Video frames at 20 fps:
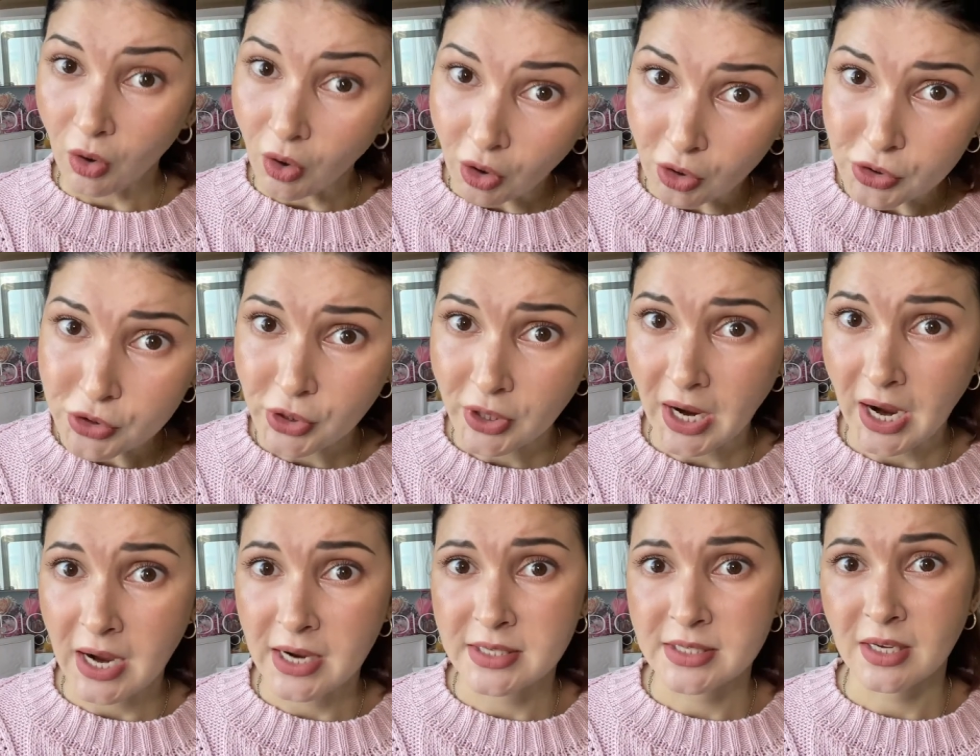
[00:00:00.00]
Also,
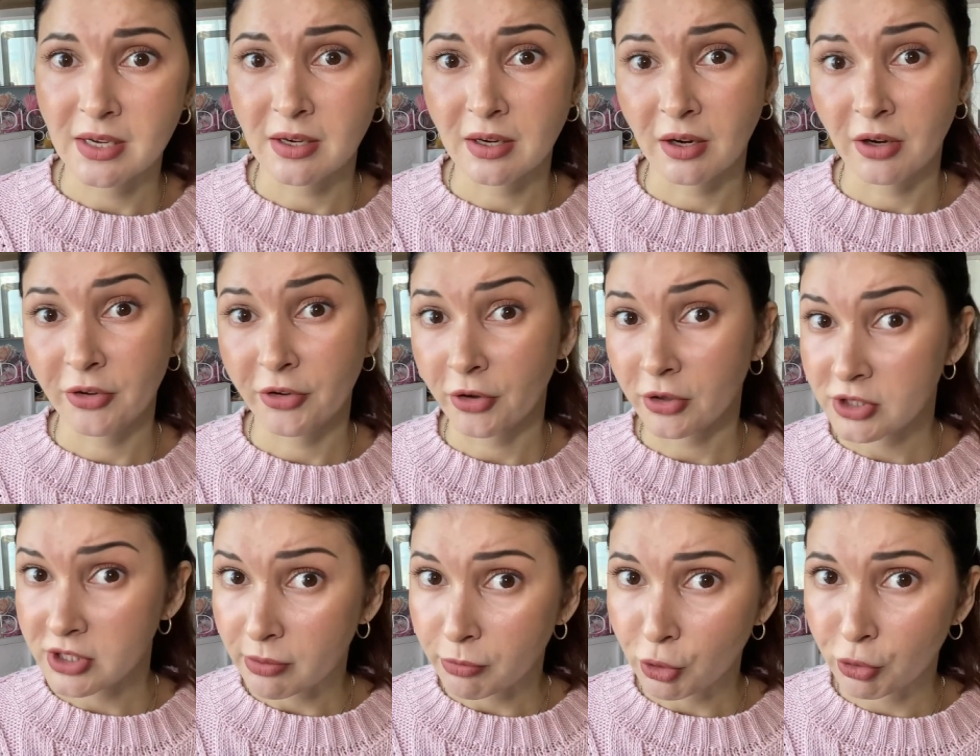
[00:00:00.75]
guys, there are
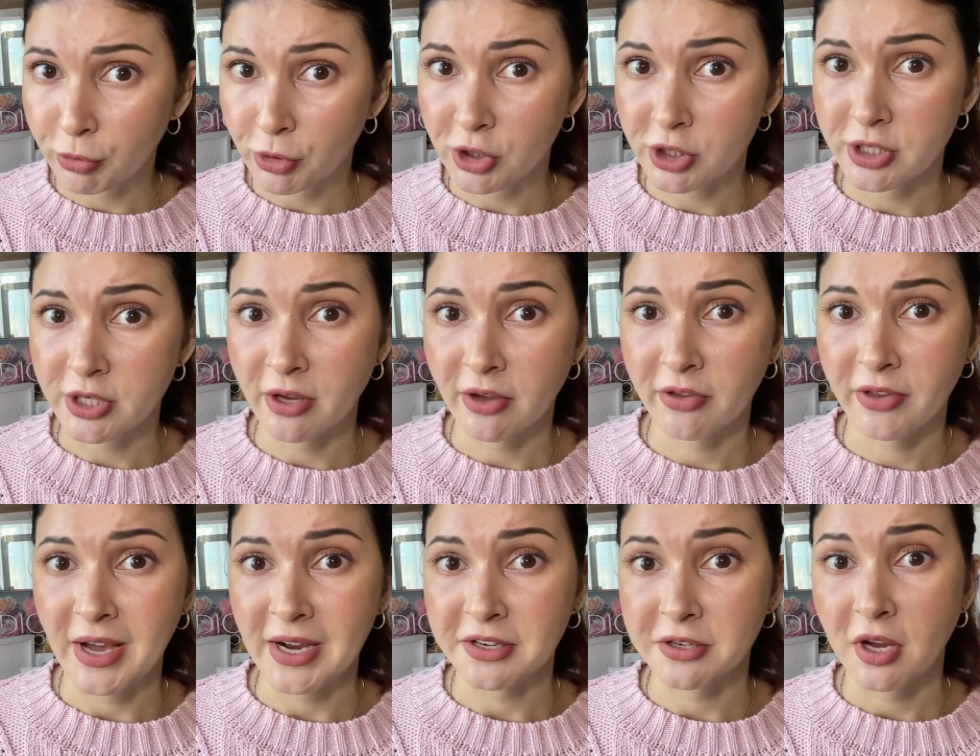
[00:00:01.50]
some rumors
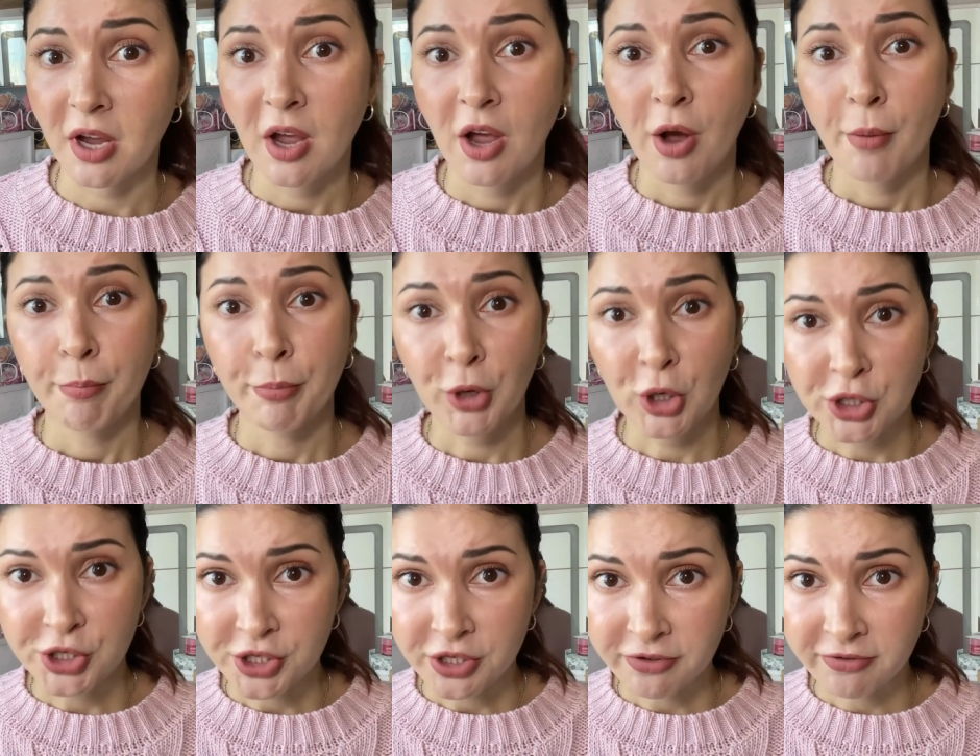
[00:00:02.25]
that
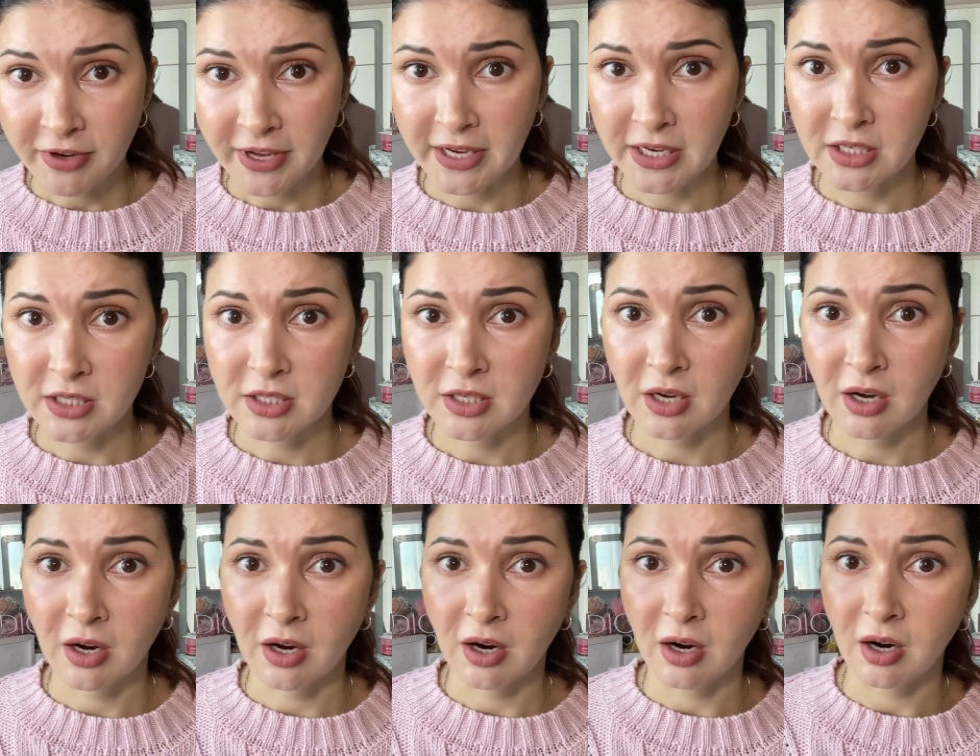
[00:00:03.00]
purging phase
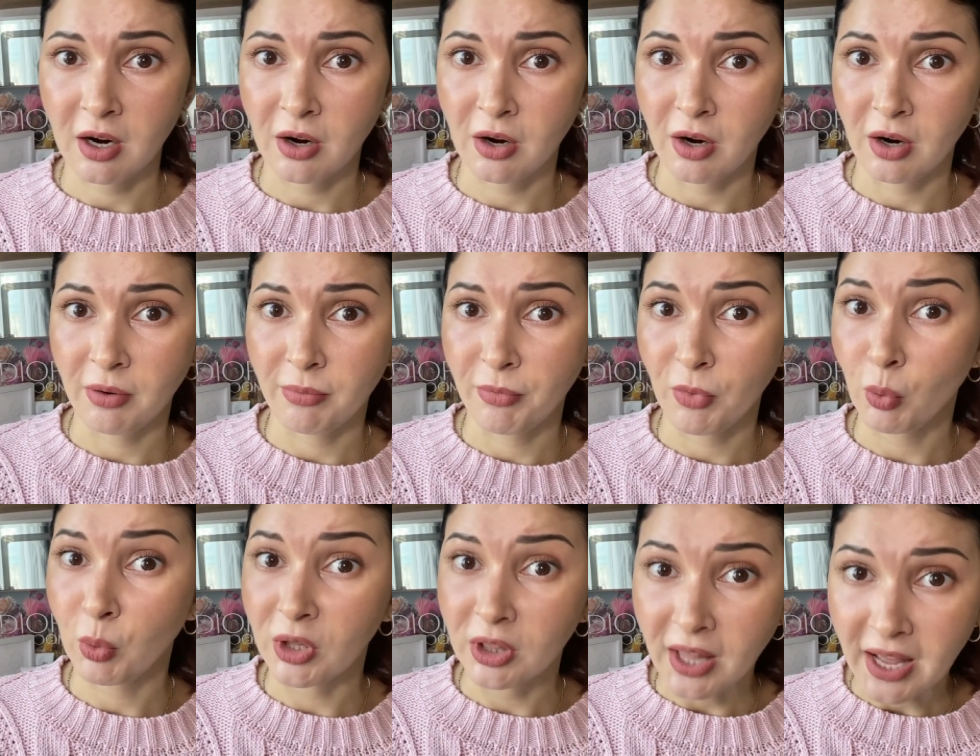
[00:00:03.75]

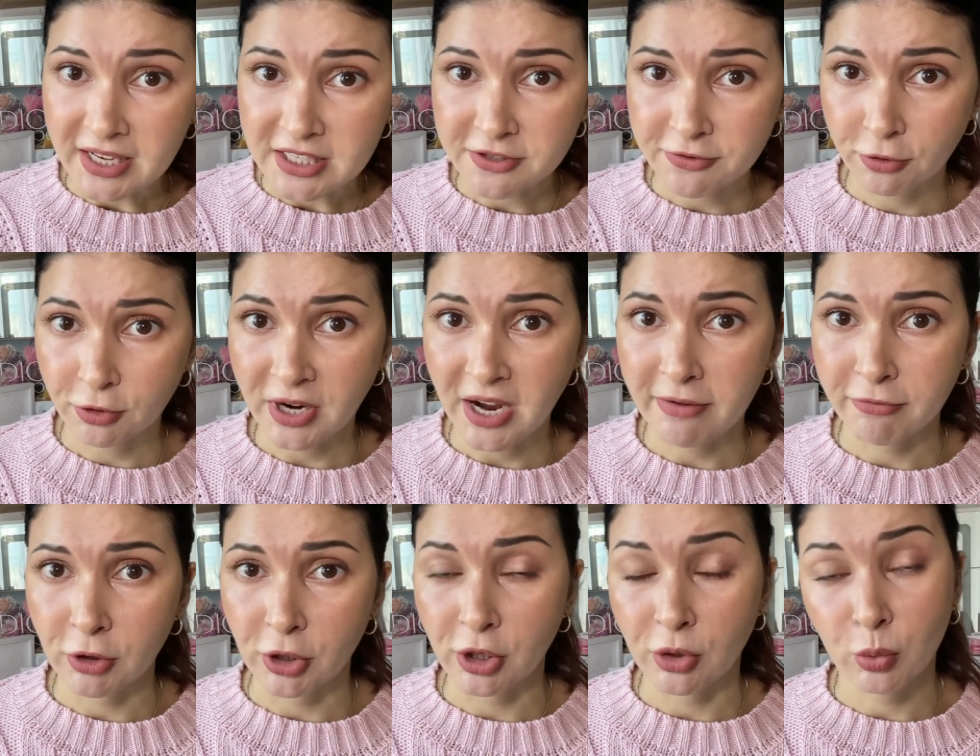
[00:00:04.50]
will last
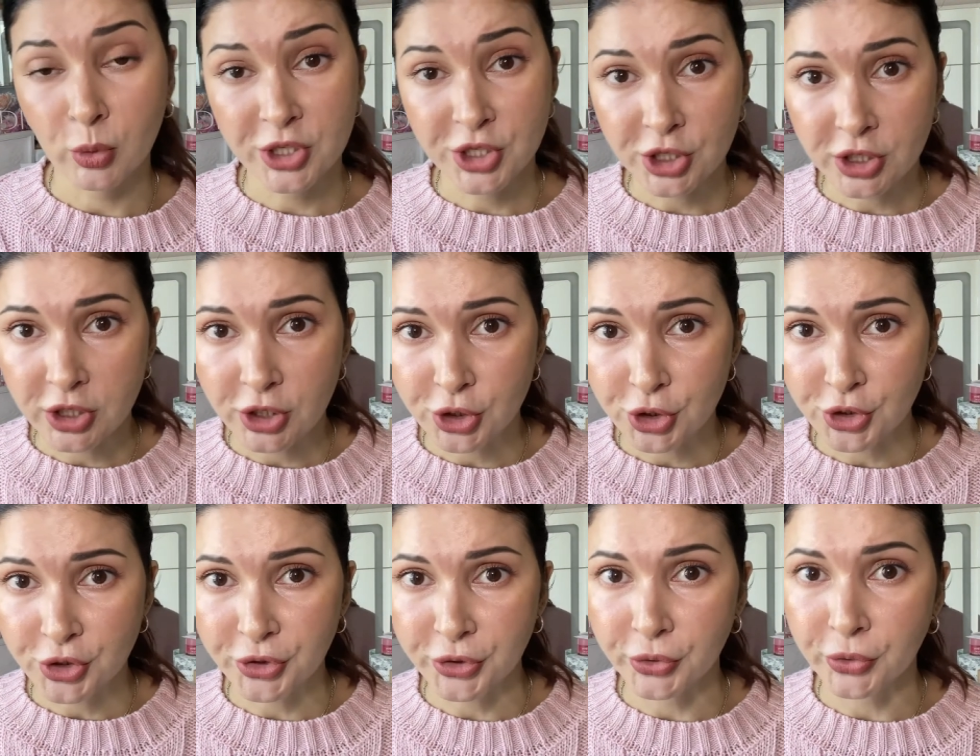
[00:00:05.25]
forever, which isn't
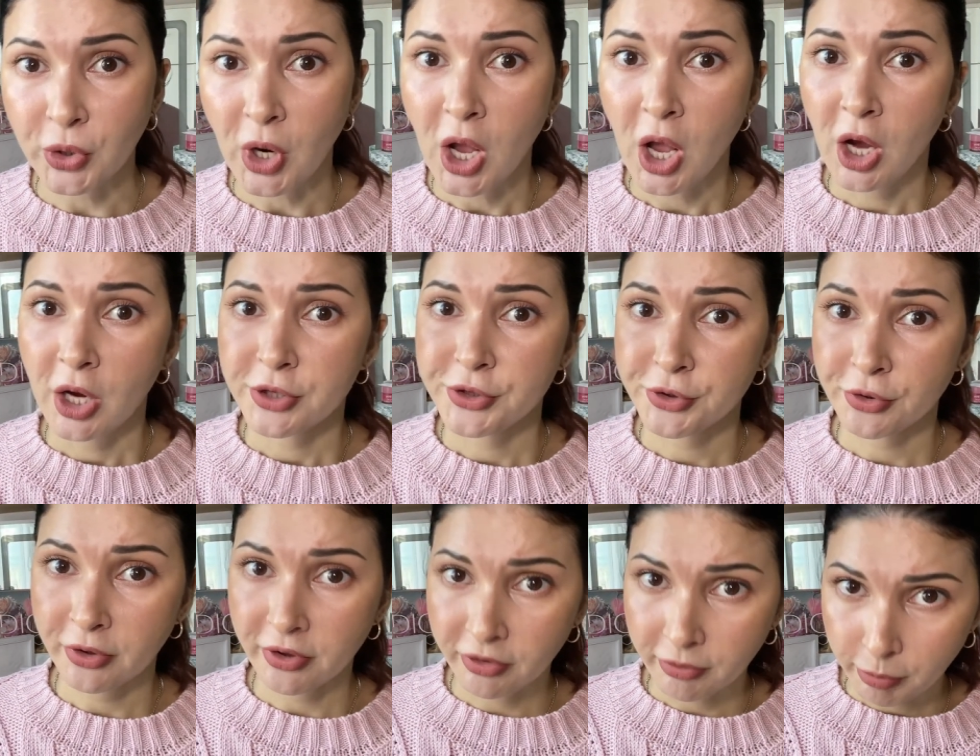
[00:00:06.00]
true.
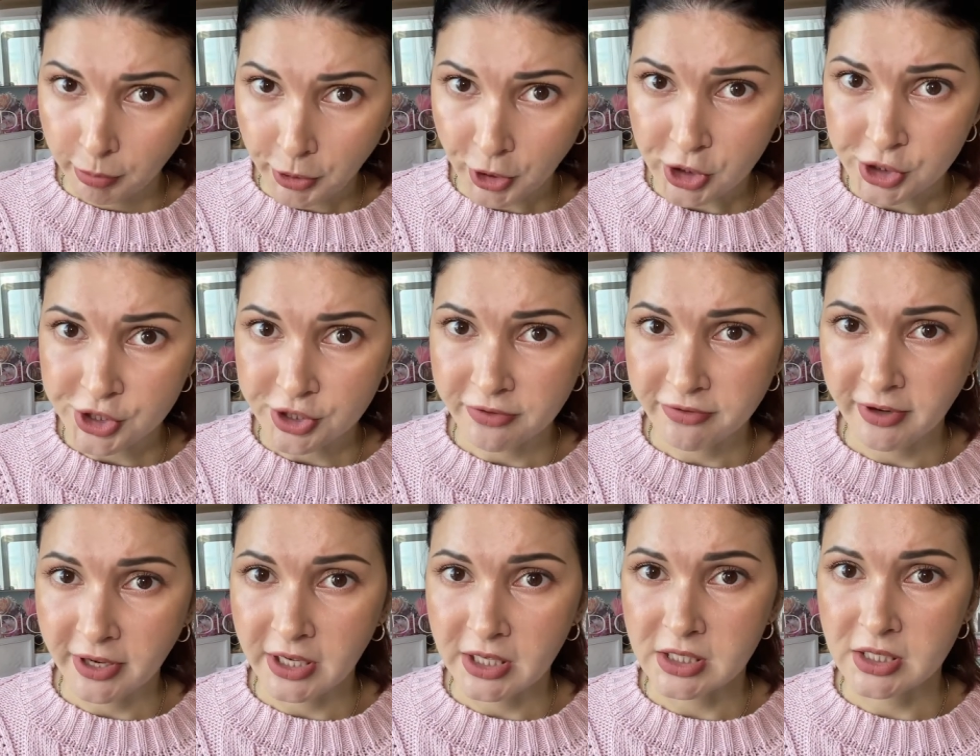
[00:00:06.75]
During the purging
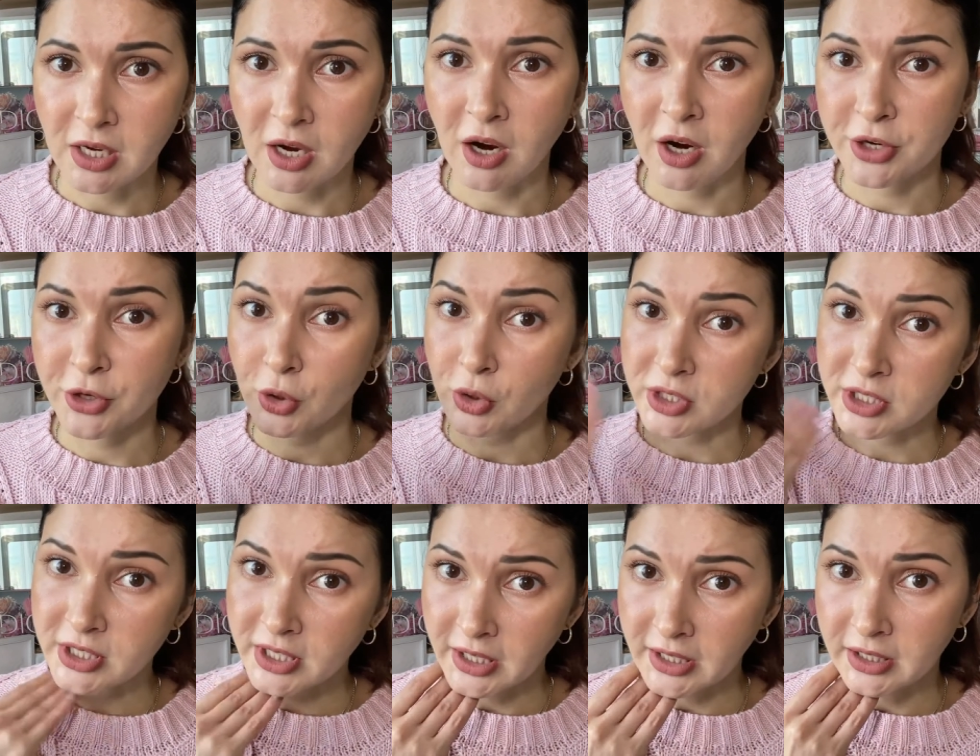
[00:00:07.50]
phase, your
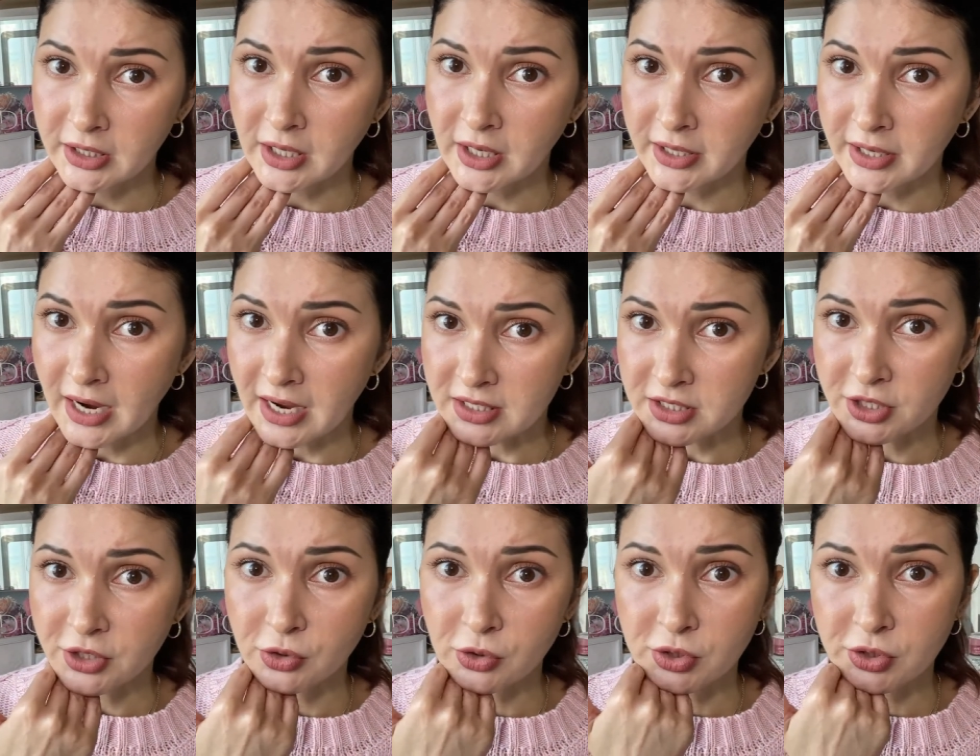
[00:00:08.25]
skin
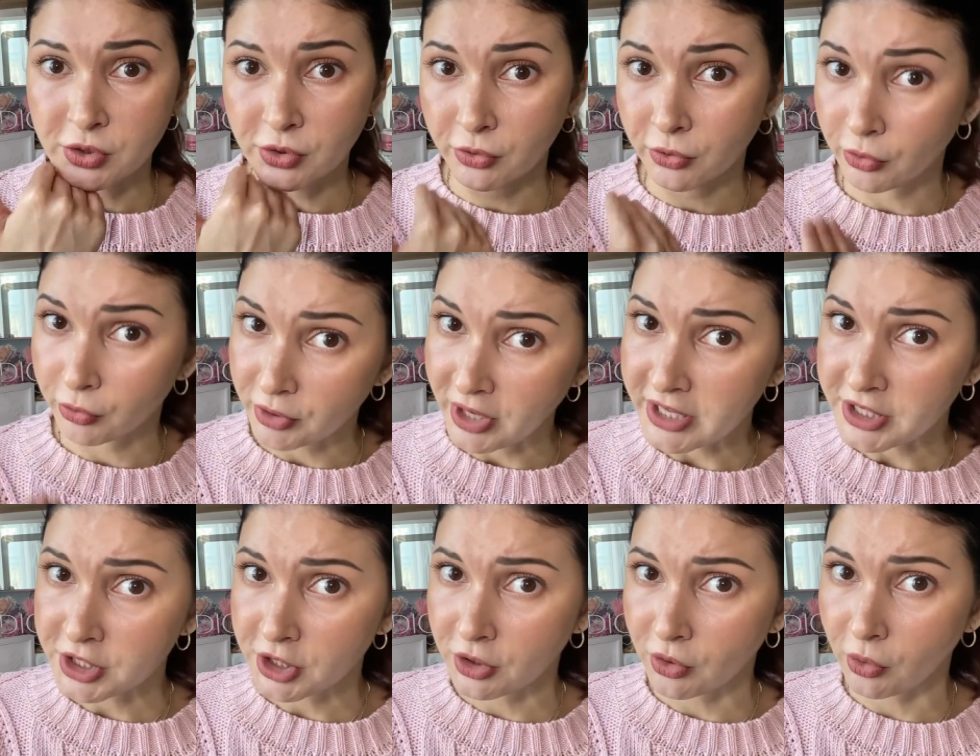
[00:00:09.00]
gets used to
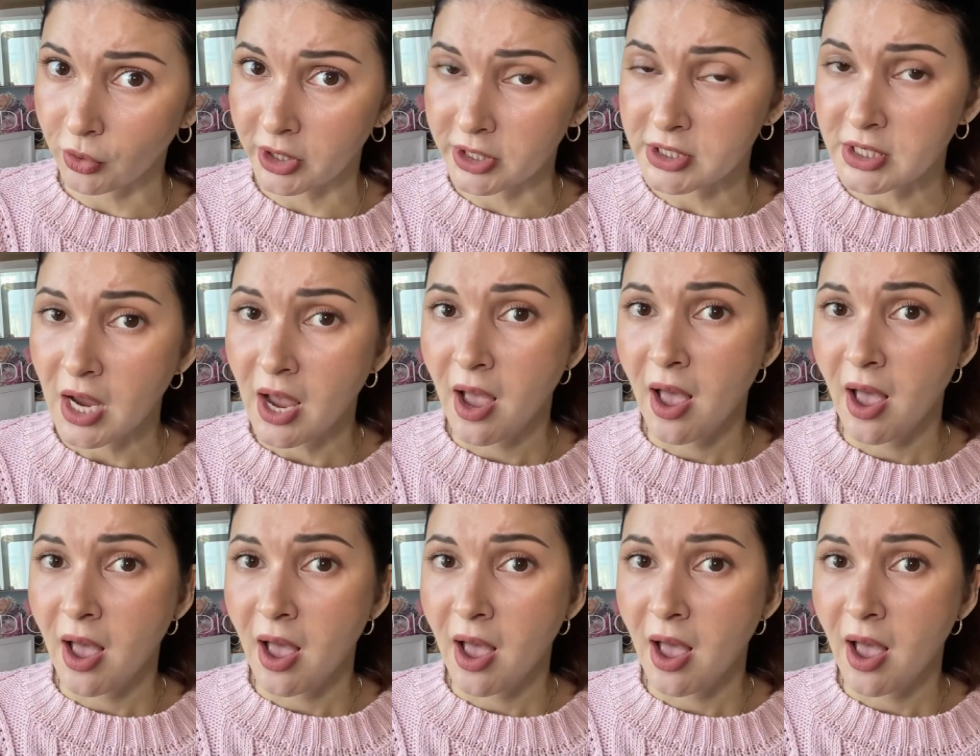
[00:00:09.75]
retinoids,